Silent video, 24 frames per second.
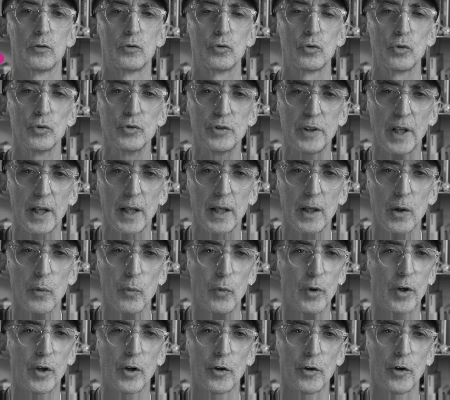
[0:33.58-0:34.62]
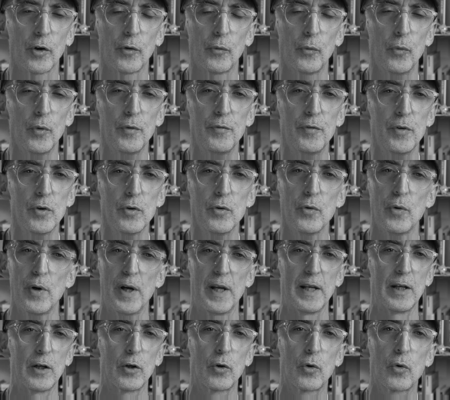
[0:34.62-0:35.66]
Today we're gonna review
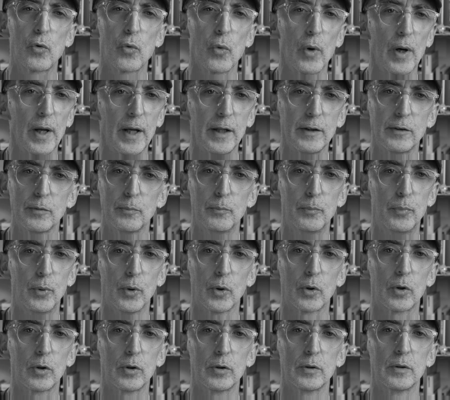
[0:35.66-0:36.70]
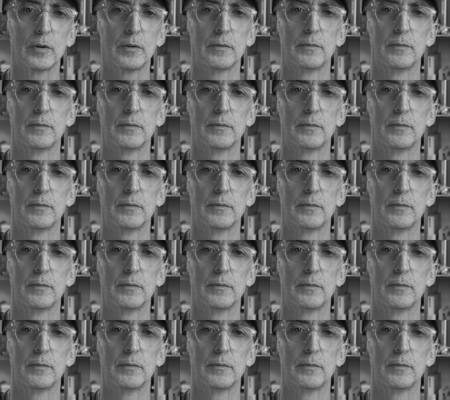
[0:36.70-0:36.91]
a great book.